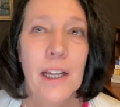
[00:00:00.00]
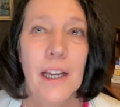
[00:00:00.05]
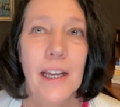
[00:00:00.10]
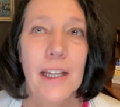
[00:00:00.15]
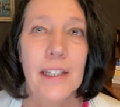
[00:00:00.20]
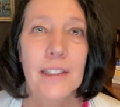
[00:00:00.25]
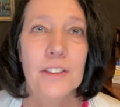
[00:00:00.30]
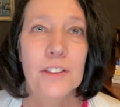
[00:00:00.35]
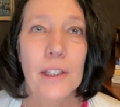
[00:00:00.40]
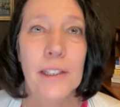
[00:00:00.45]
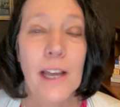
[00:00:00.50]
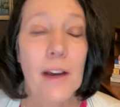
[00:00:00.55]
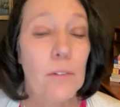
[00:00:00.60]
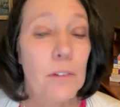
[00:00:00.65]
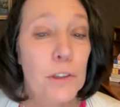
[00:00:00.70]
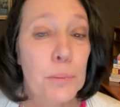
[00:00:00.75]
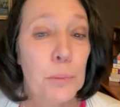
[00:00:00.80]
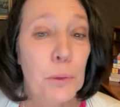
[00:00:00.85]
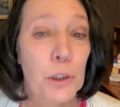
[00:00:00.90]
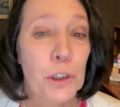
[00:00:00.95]
And that
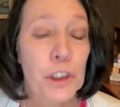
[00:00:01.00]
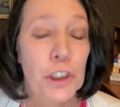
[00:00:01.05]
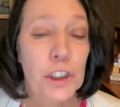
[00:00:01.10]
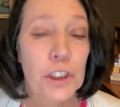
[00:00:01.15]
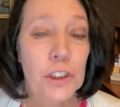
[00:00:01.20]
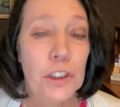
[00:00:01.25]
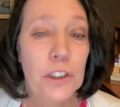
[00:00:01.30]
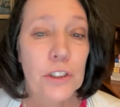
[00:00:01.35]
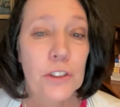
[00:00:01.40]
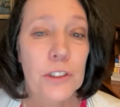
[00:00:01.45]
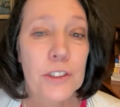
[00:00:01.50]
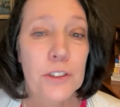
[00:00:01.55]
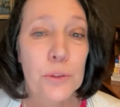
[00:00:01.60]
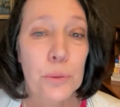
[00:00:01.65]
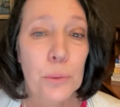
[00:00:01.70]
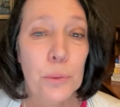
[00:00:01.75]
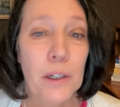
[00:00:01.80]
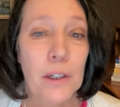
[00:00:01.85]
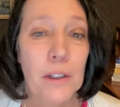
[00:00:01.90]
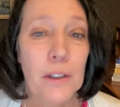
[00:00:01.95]
was more sugar as
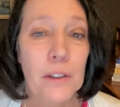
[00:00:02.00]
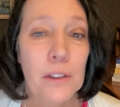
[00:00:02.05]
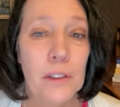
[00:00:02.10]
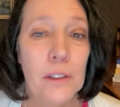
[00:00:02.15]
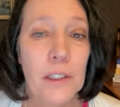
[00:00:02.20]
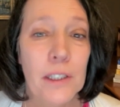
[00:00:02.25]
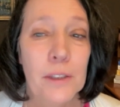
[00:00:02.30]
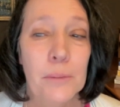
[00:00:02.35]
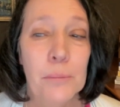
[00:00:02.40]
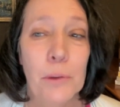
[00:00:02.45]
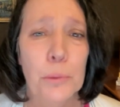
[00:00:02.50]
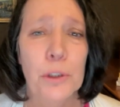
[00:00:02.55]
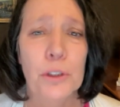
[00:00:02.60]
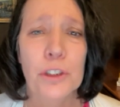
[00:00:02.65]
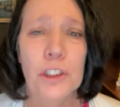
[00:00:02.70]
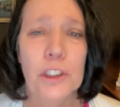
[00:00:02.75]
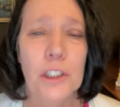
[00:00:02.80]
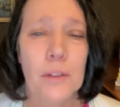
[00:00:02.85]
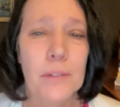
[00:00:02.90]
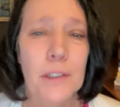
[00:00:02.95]
well and more
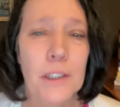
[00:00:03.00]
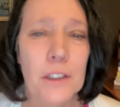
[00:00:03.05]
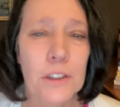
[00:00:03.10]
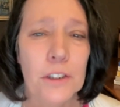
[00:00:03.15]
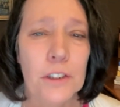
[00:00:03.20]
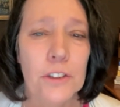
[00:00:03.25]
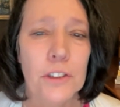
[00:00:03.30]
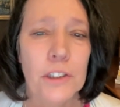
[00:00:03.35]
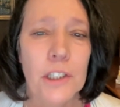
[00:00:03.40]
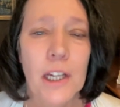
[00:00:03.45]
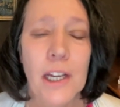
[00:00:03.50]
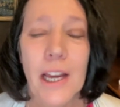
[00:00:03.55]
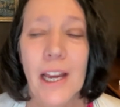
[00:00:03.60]
stomach issues.